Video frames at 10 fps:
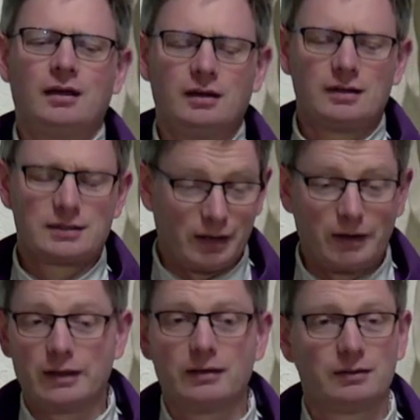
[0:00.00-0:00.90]

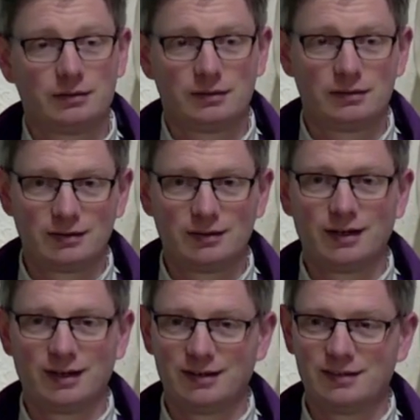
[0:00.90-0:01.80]
sigh
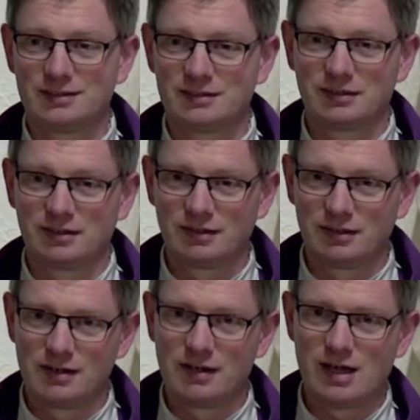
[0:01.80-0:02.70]
and
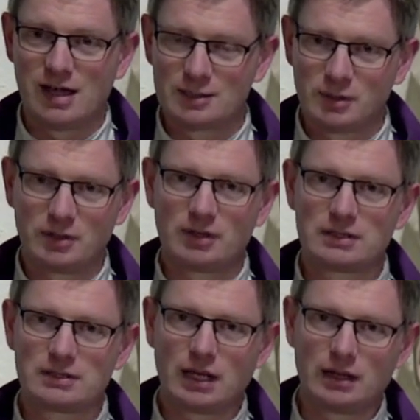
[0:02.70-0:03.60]
experience
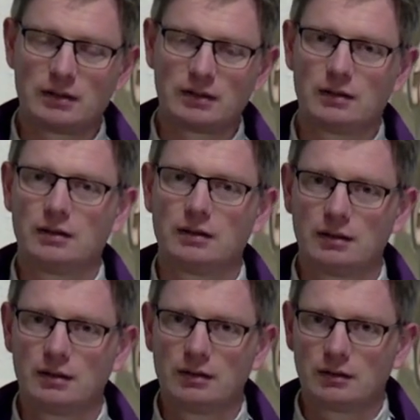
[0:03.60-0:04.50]
that
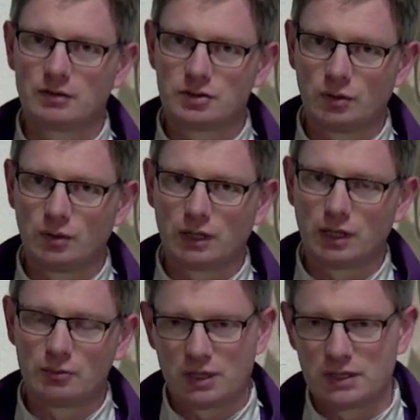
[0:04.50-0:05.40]
consoling
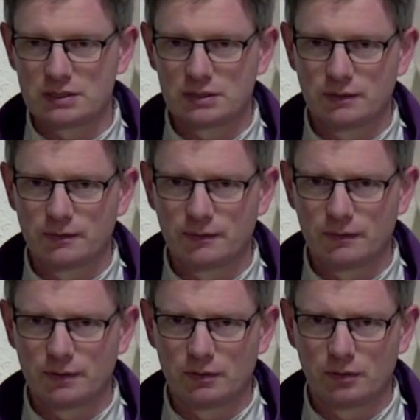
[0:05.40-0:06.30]
embrace.
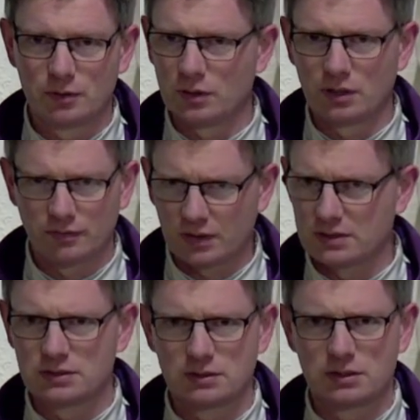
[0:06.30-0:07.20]
You know, you don't need
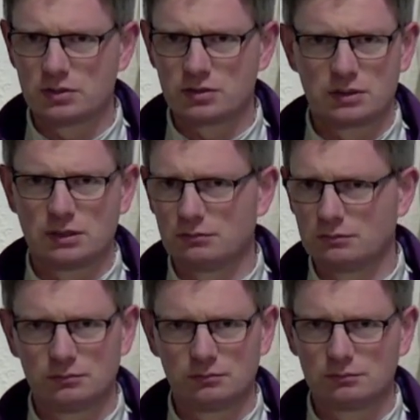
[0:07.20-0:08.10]
advice. You just need
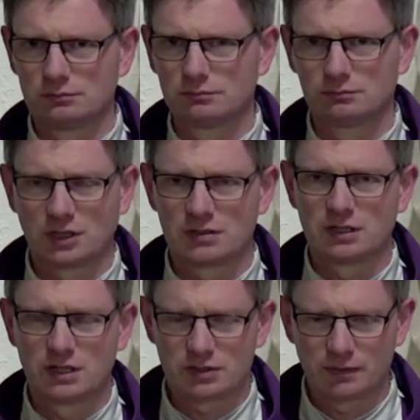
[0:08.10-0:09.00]
consolation.